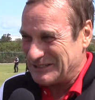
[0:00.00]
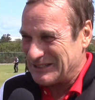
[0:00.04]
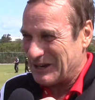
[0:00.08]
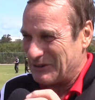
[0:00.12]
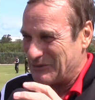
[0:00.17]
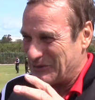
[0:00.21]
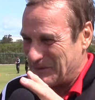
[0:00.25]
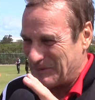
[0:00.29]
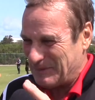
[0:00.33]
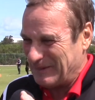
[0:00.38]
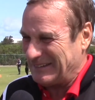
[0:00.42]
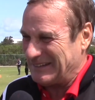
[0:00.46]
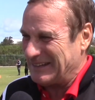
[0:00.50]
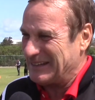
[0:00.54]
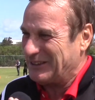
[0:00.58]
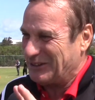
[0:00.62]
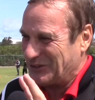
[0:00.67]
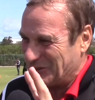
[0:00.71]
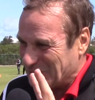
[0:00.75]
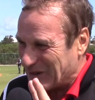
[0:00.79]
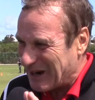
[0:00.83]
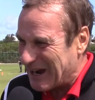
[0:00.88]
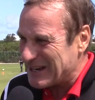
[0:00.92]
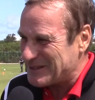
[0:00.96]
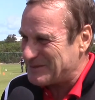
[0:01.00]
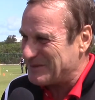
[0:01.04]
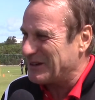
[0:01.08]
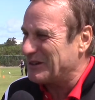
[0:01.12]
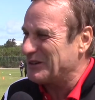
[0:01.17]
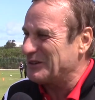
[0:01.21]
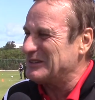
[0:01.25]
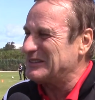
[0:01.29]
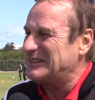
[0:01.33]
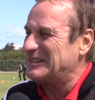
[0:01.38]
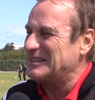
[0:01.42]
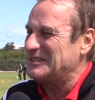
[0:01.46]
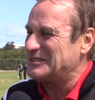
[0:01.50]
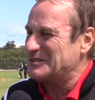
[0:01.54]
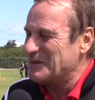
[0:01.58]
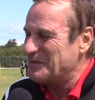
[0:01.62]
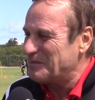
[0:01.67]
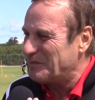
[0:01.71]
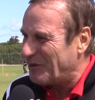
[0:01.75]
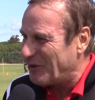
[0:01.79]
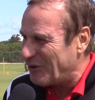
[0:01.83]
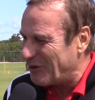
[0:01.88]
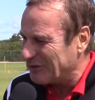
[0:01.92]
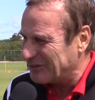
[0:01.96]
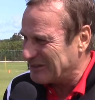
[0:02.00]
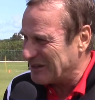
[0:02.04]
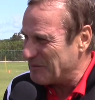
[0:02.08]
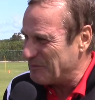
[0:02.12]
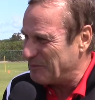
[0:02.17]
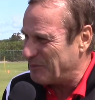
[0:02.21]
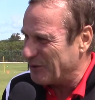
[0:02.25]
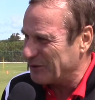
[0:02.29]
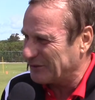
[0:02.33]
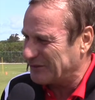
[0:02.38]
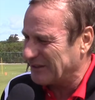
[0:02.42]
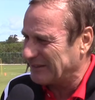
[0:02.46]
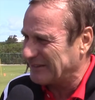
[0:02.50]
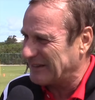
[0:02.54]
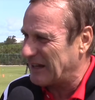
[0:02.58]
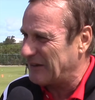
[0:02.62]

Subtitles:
I repeat it twice because it is the most important.